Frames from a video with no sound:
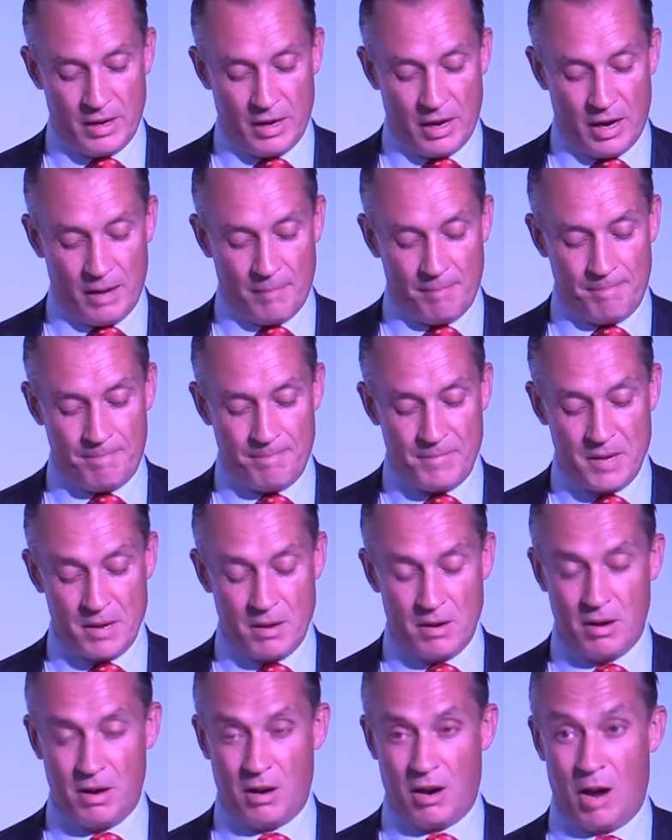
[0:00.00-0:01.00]
I
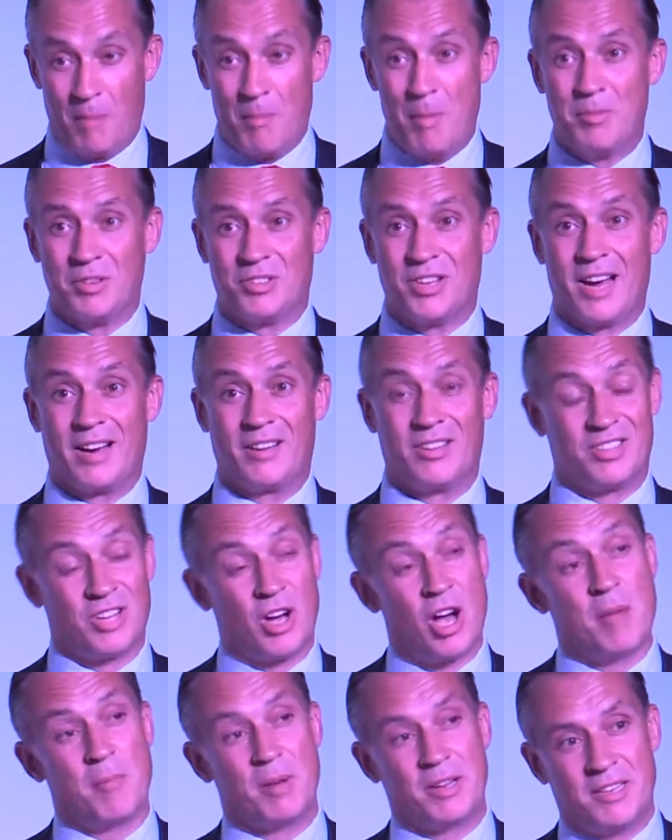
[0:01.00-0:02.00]
remember saying at the
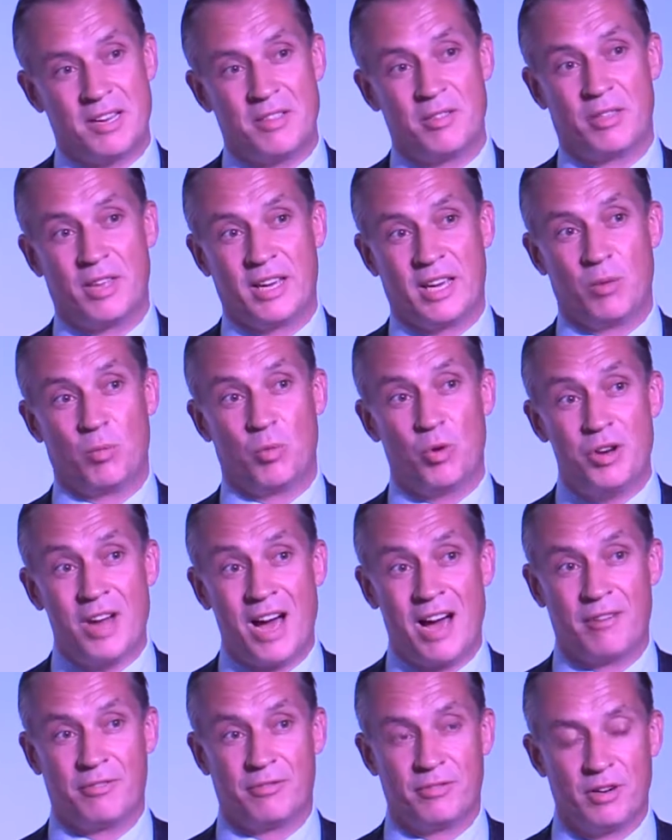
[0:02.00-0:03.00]
time I didn't think it would
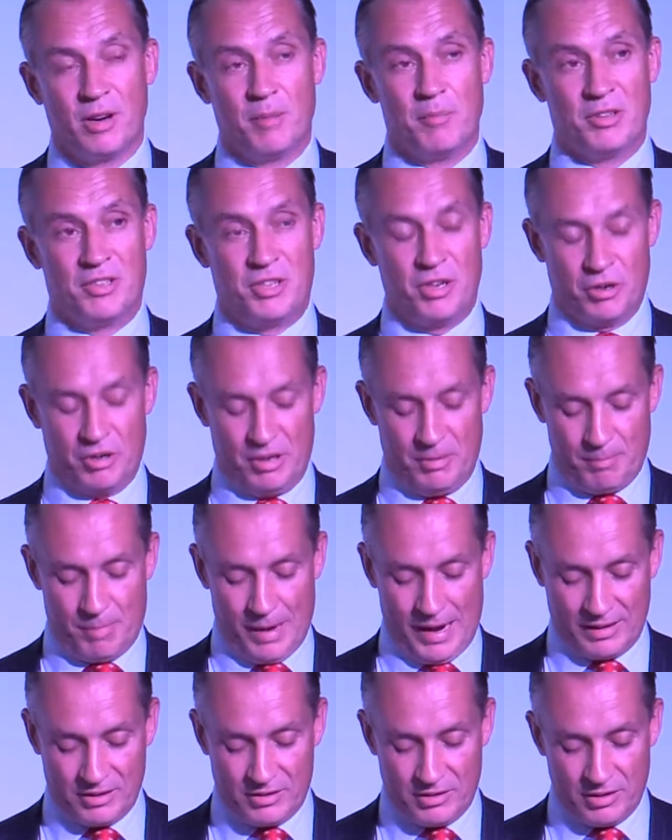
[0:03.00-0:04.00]
have a material
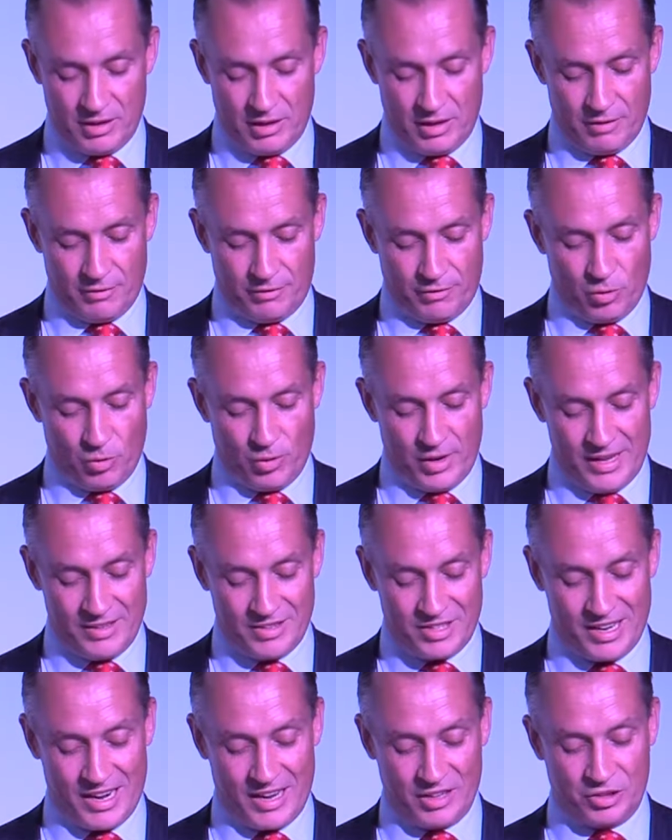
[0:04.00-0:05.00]
impact for
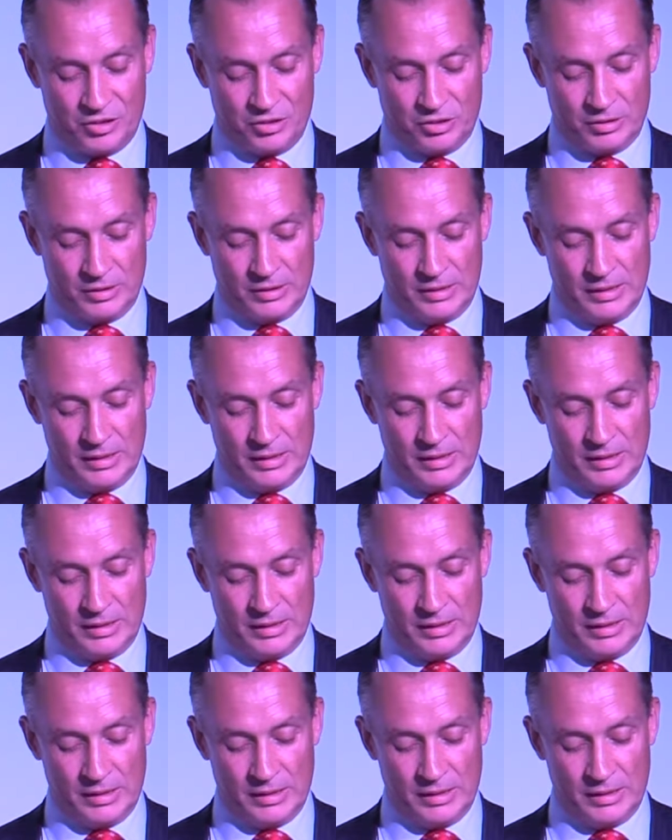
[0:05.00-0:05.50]
international